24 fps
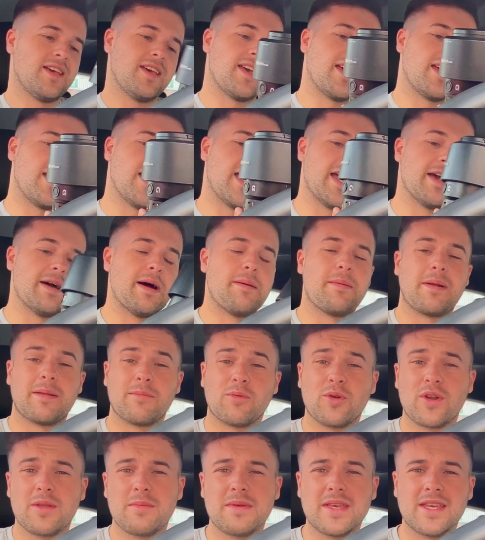And I'm
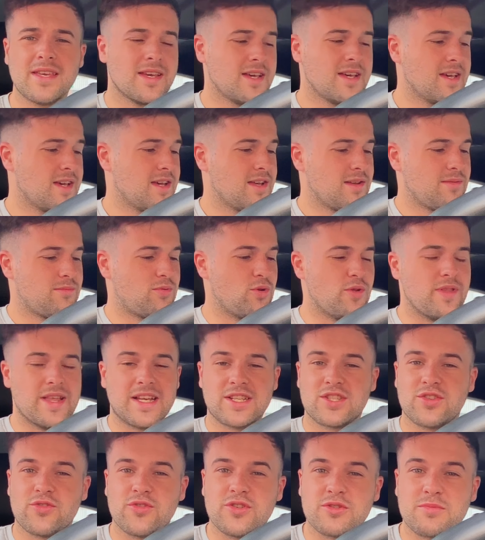going to be putting
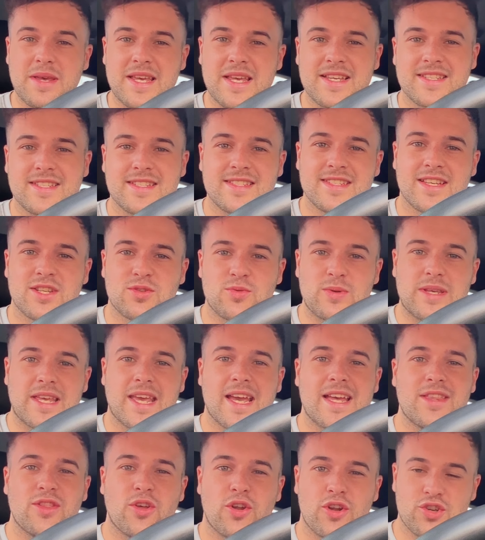this through its paces this
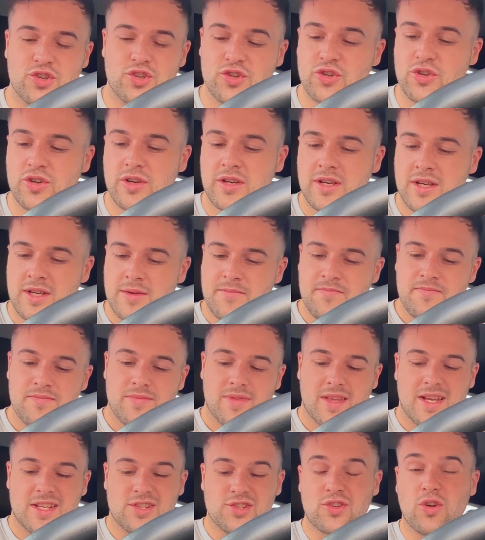weekend on a shoot
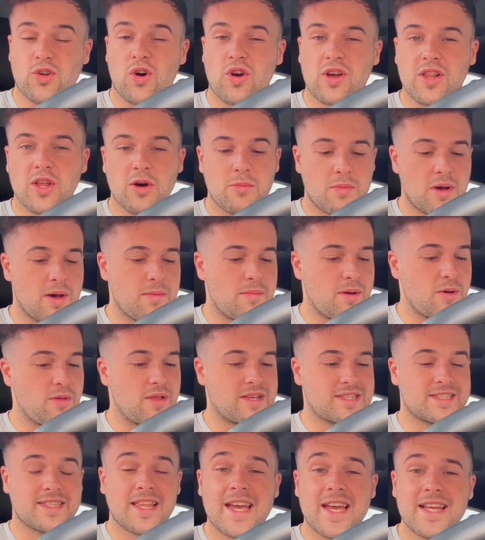and just talk a little bit about
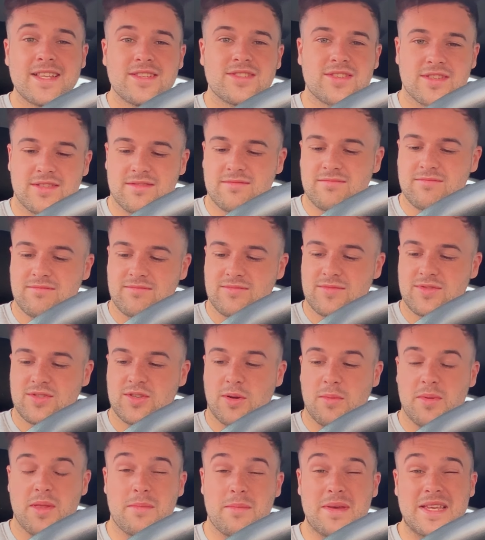this lens and
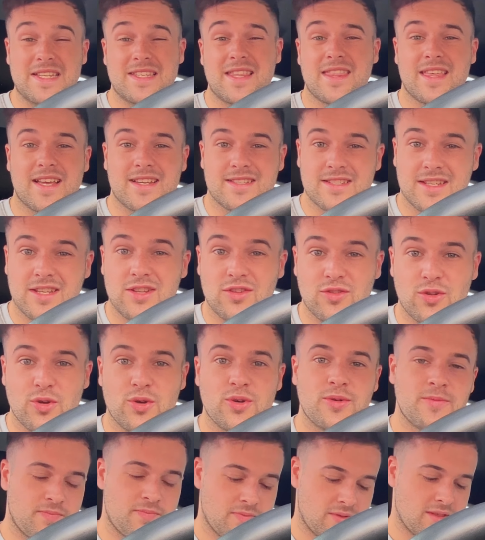some of the amazing things it can
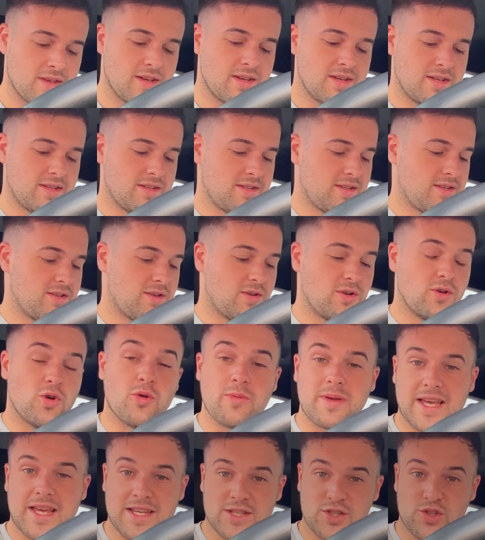do.
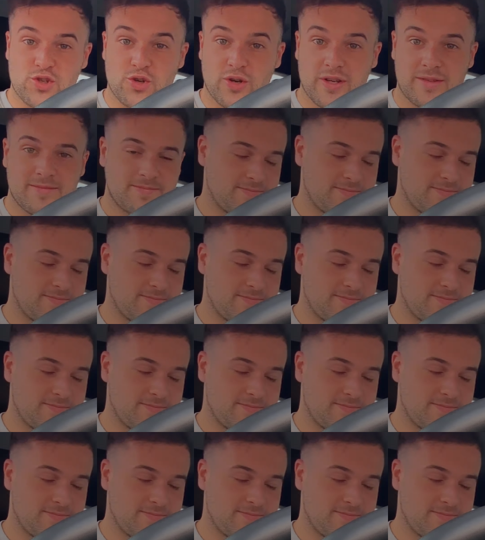Hope you guys enjoy.